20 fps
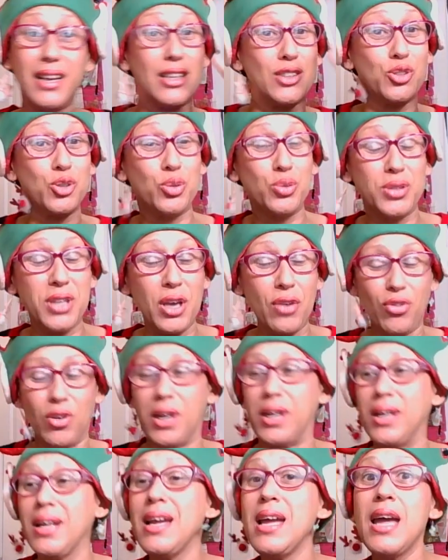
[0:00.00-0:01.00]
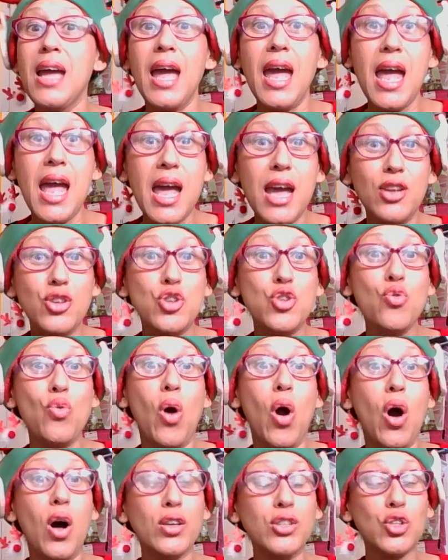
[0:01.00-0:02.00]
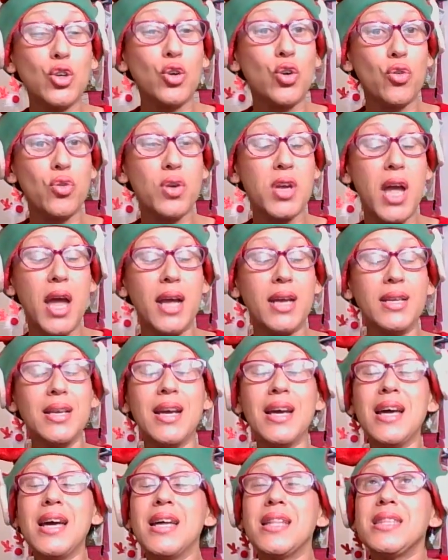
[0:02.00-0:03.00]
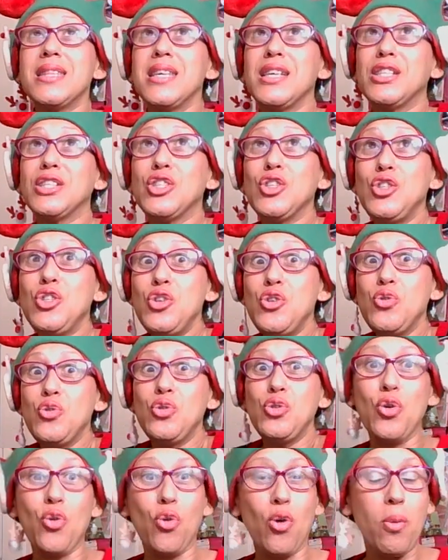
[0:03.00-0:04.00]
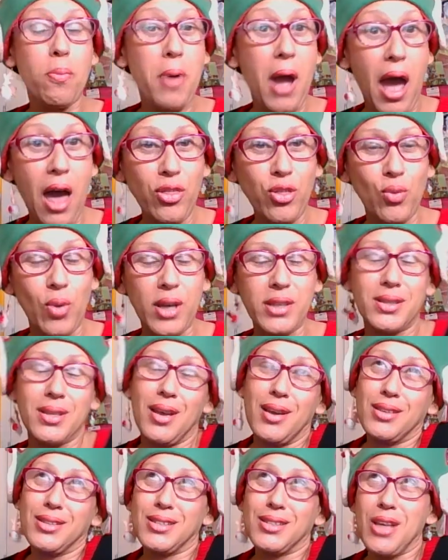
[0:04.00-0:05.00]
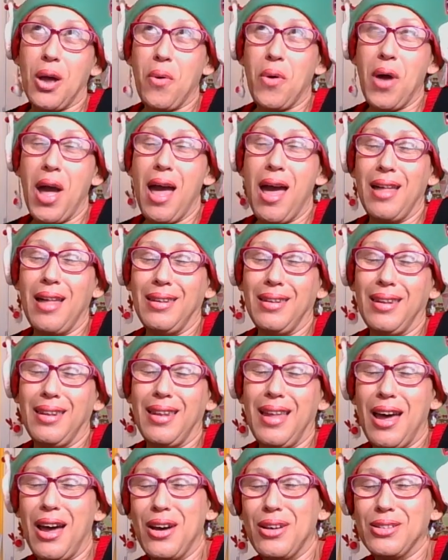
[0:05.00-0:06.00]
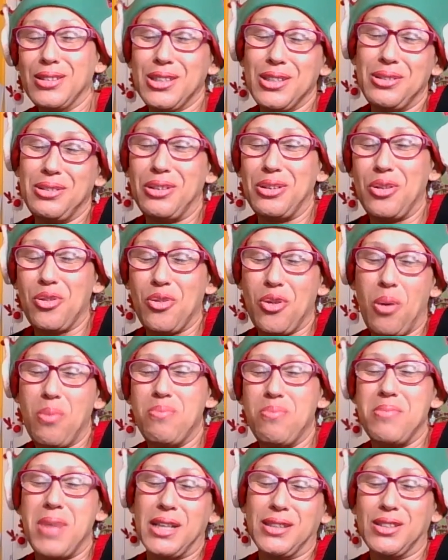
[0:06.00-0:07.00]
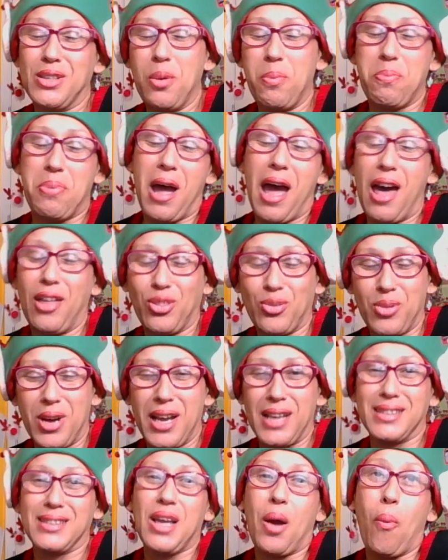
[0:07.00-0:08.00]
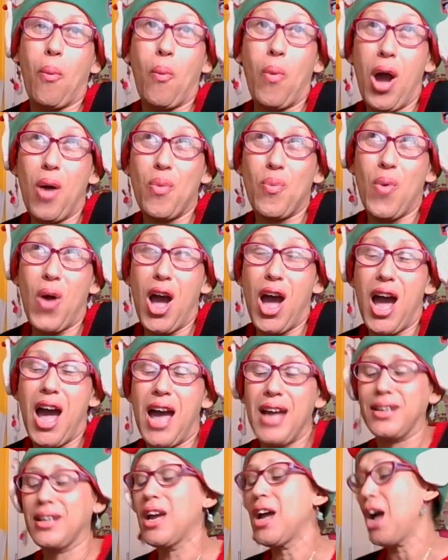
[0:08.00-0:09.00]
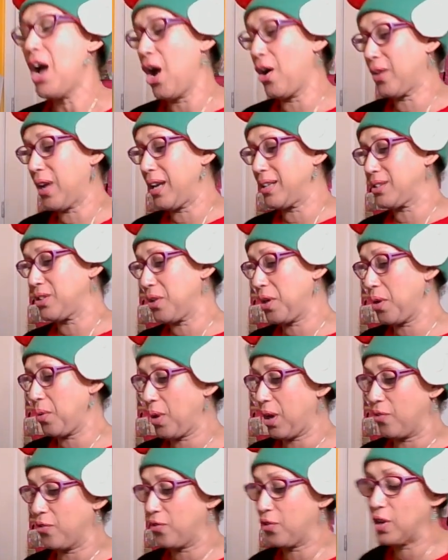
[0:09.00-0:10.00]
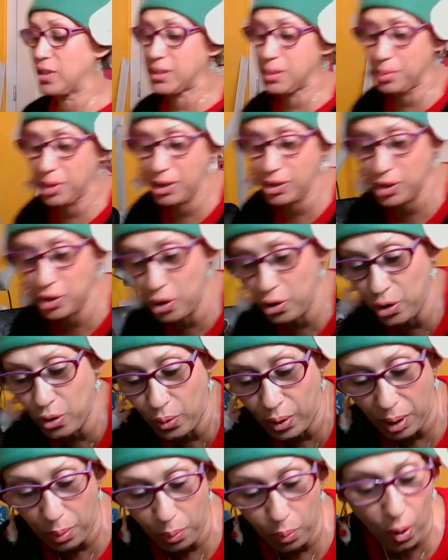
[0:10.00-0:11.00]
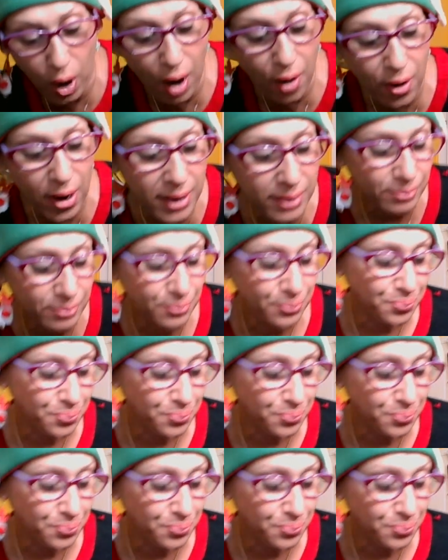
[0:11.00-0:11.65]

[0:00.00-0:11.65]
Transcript: and do different. And you also create these new neural pathways. So hello to neural mental pathways. What, what? Okay, so here we go. First, I'm going to show you what I'm wearing,